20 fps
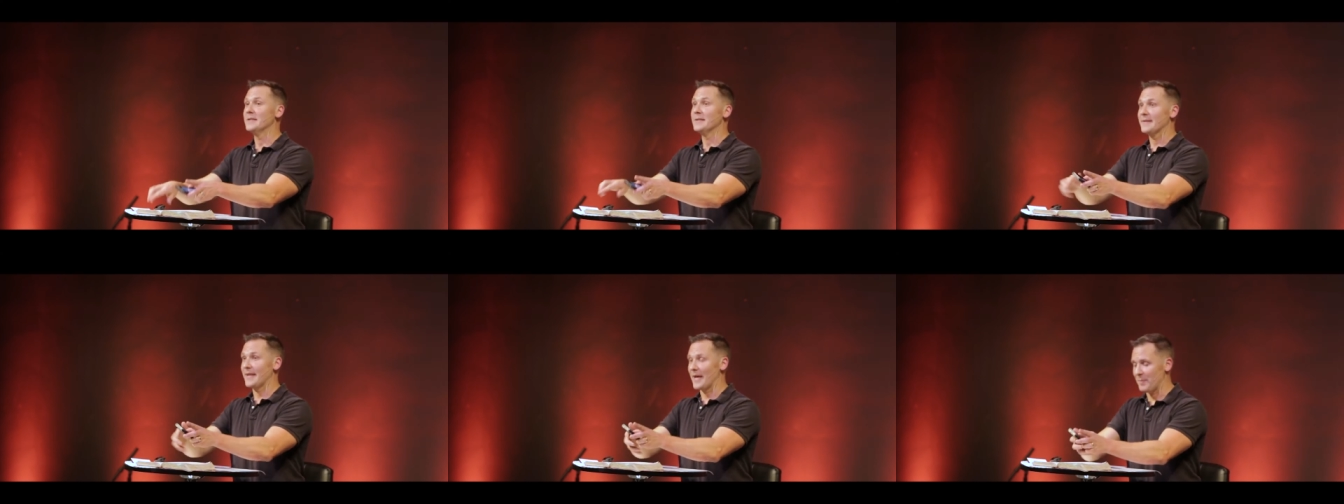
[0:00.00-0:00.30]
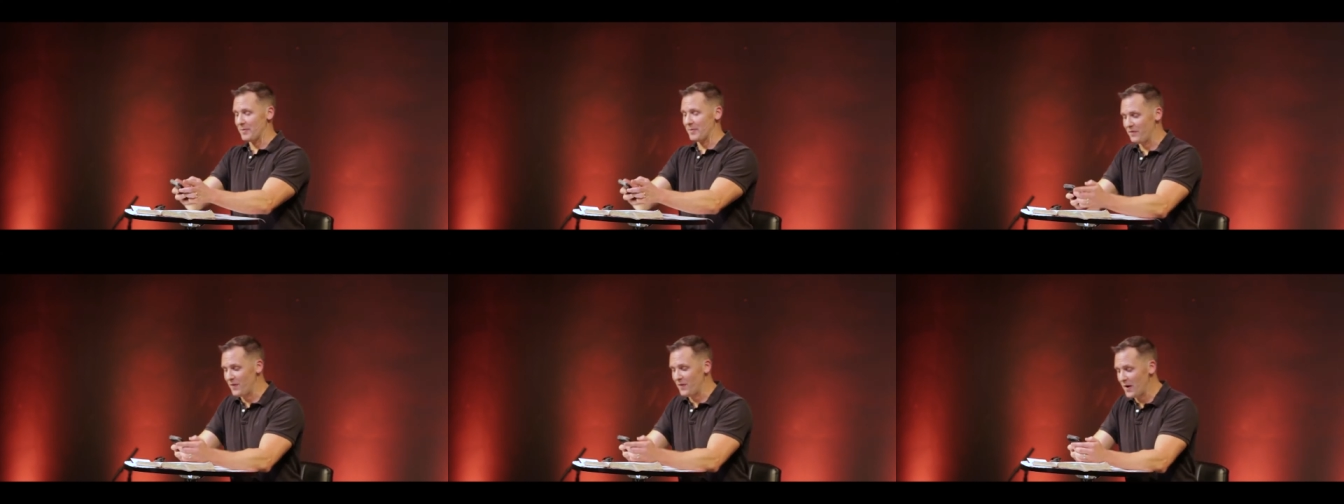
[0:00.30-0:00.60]

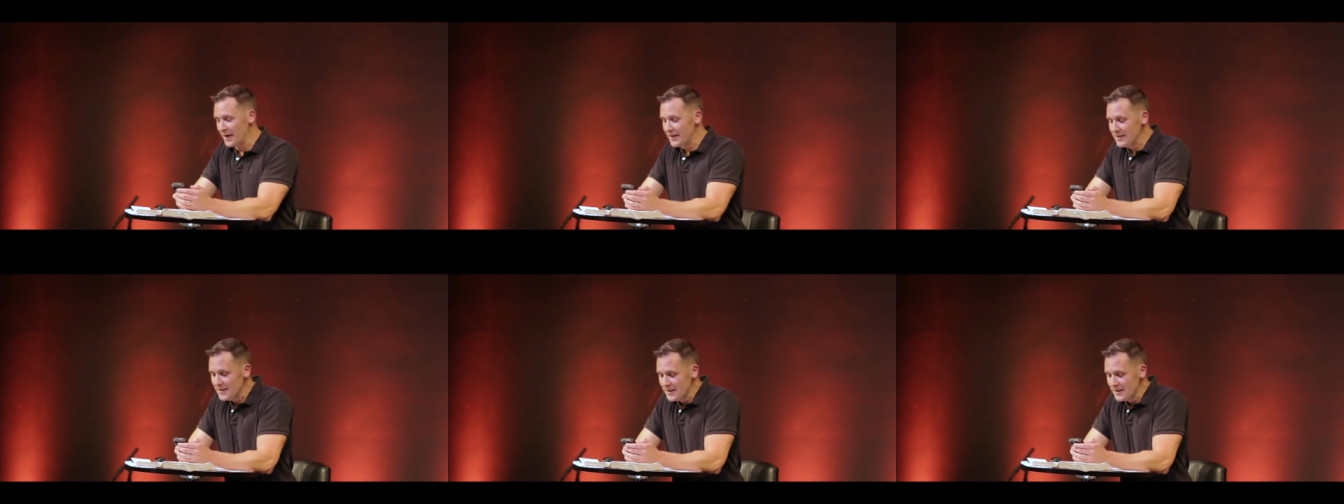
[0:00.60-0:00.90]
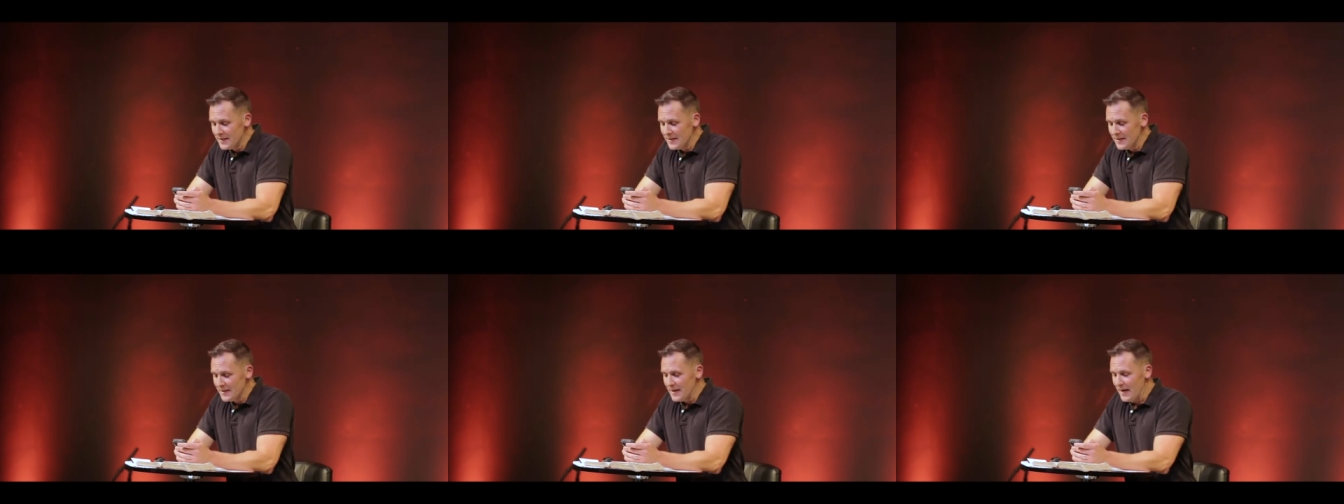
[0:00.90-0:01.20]
That'll be fun.
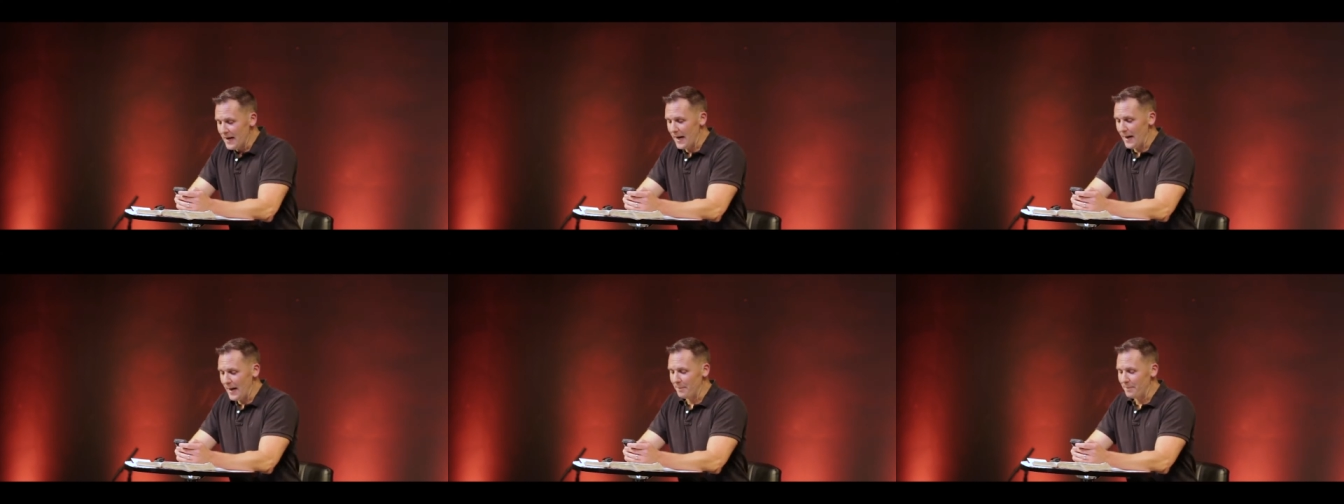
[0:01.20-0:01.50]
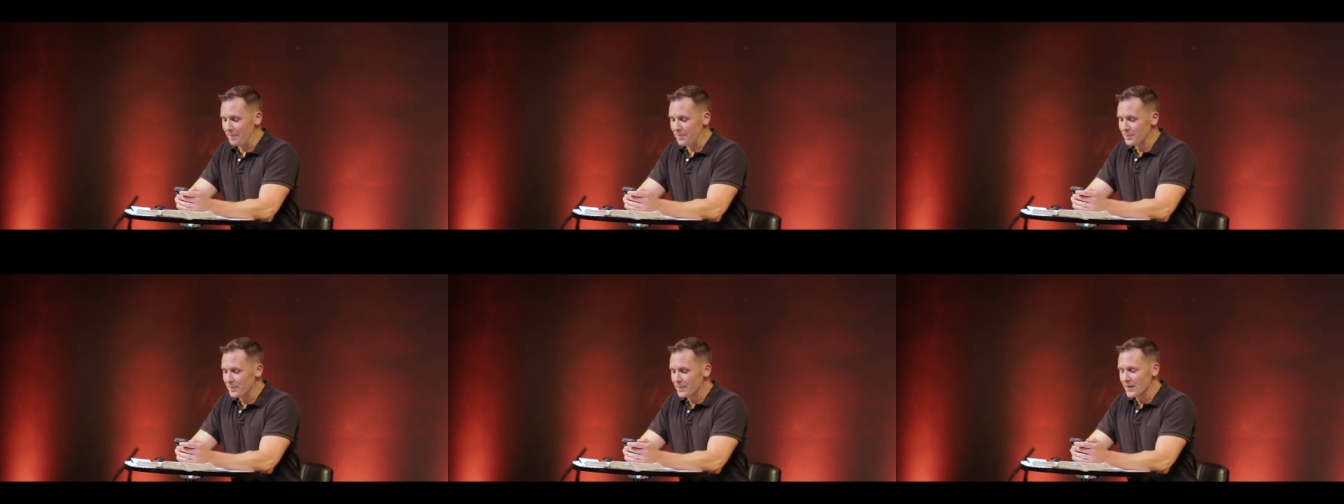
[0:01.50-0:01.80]

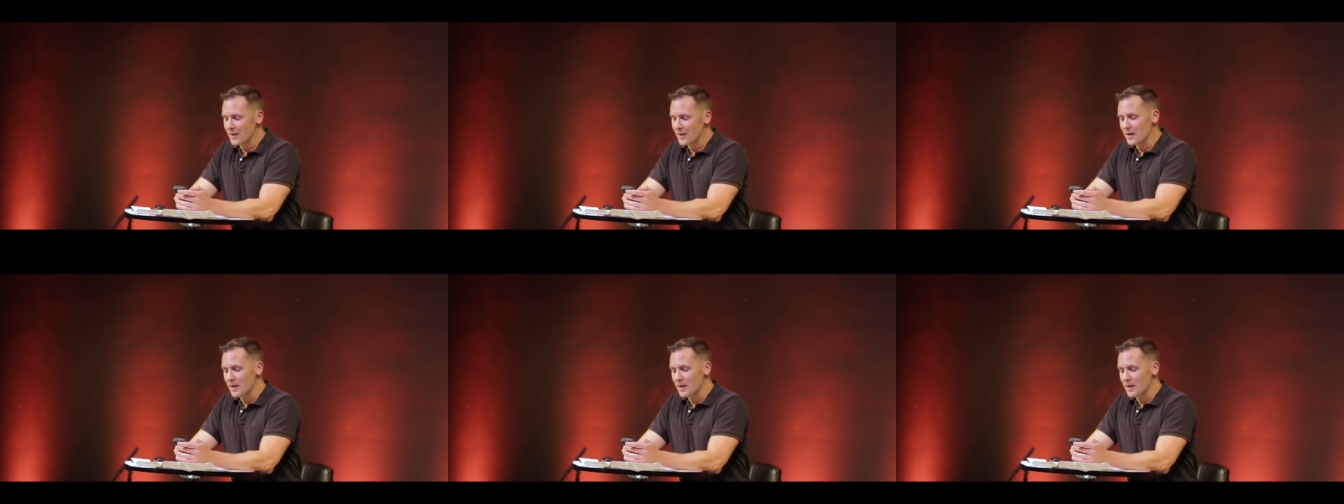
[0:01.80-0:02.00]
Um,